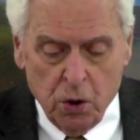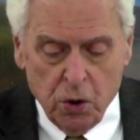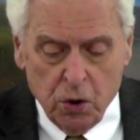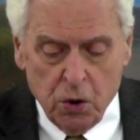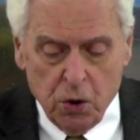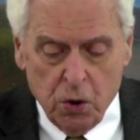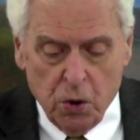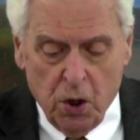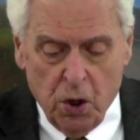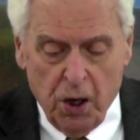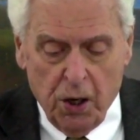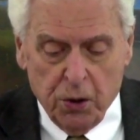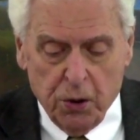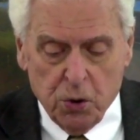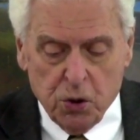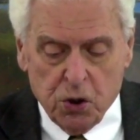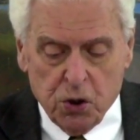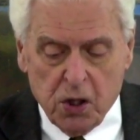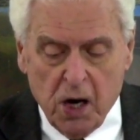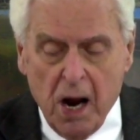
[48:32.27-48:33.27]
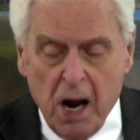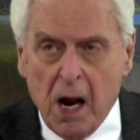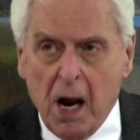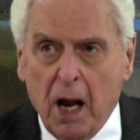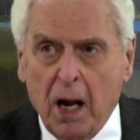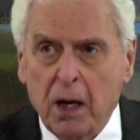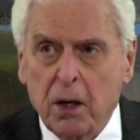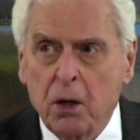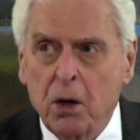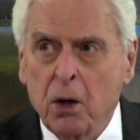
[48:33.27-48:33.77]
you'll
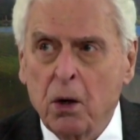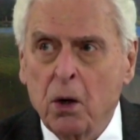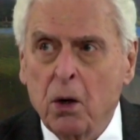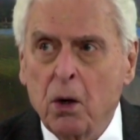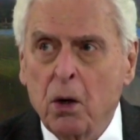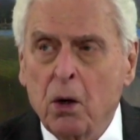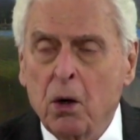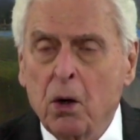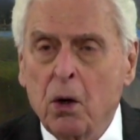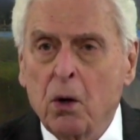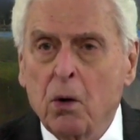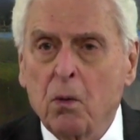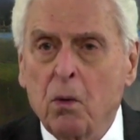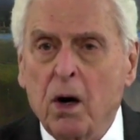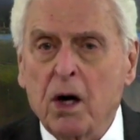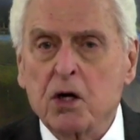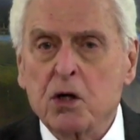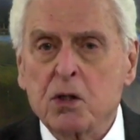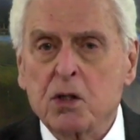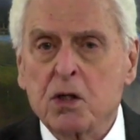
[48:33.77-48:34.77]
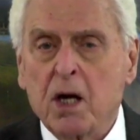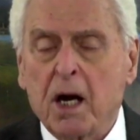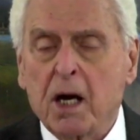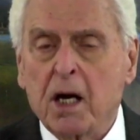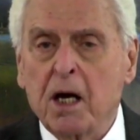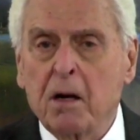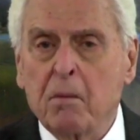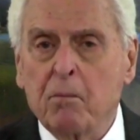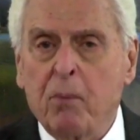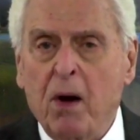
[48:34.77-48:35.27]
understand what is
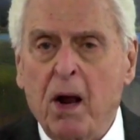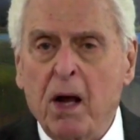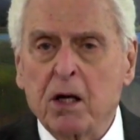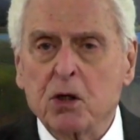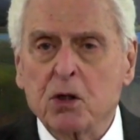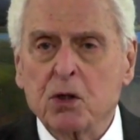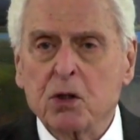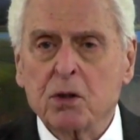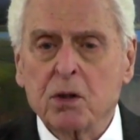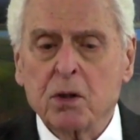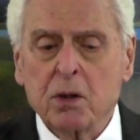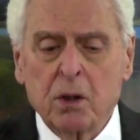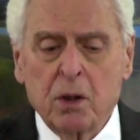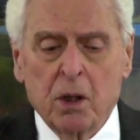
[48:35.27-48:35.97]
taking place